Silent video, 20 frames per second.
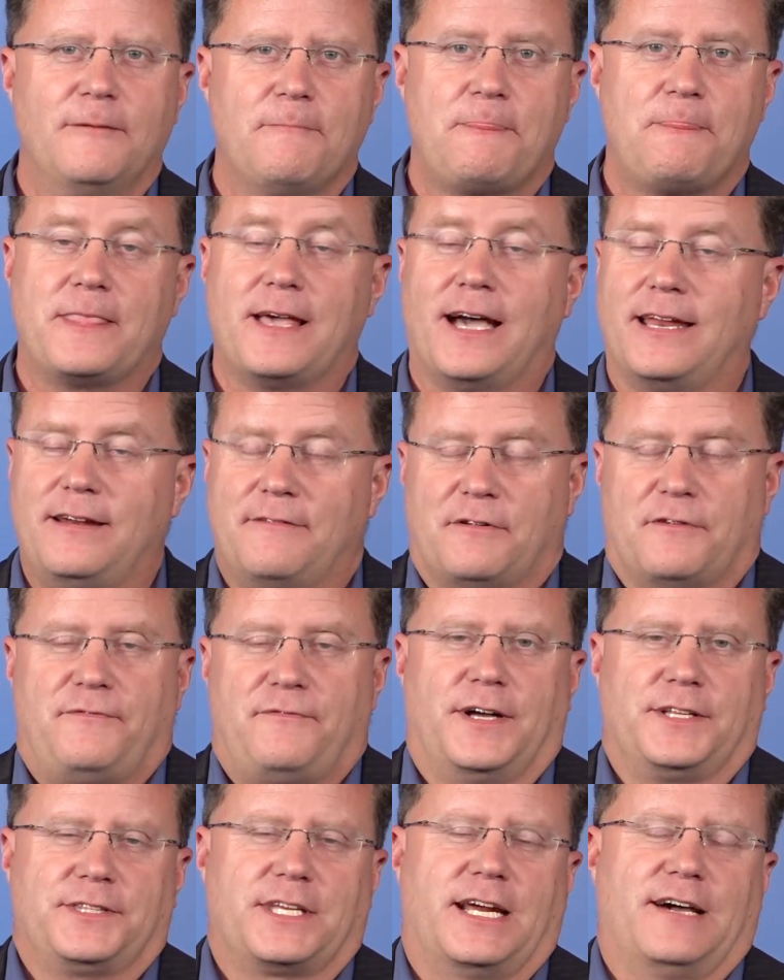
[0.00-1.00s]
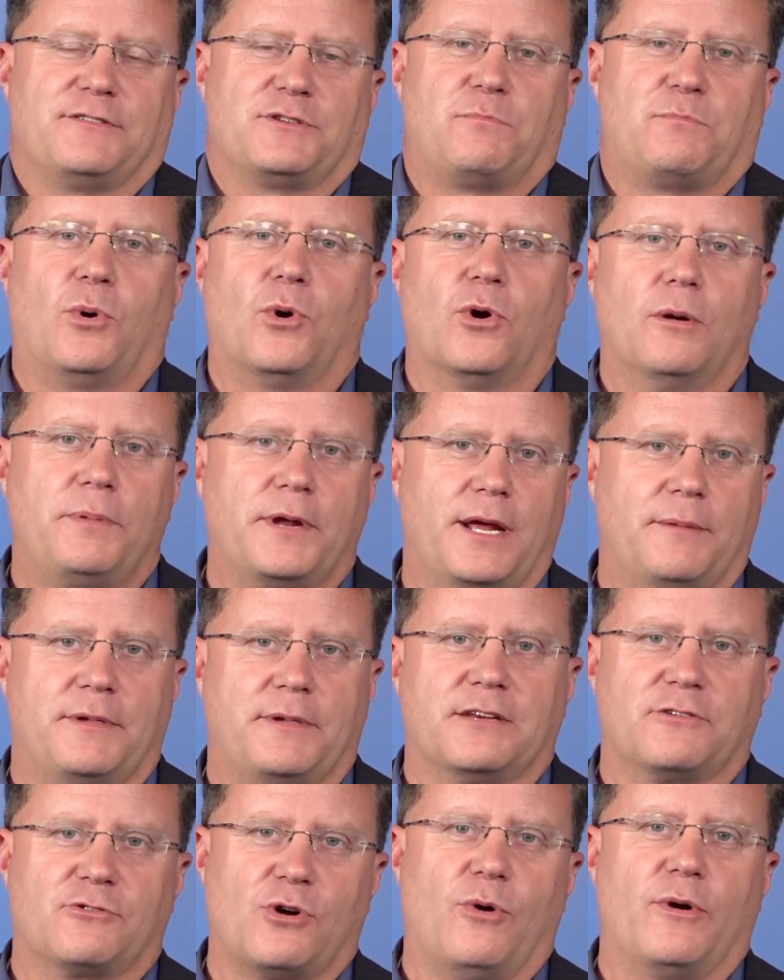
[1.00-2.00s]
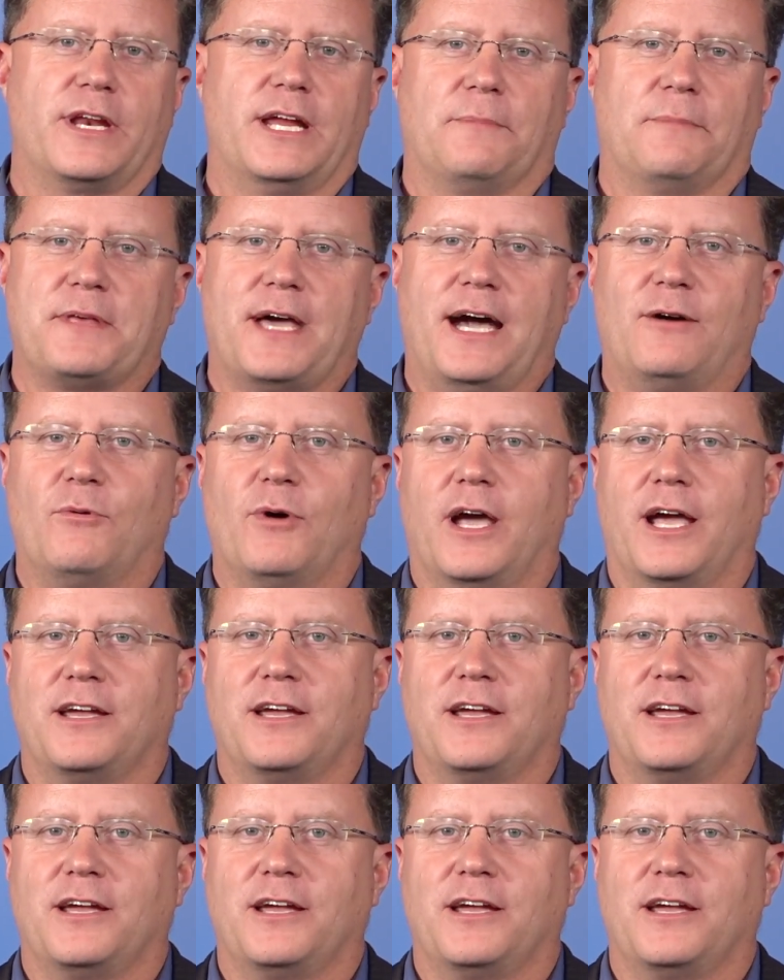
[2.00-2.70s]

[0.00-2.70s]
Now, I never felt that I was poor, but I mean, growing up that way,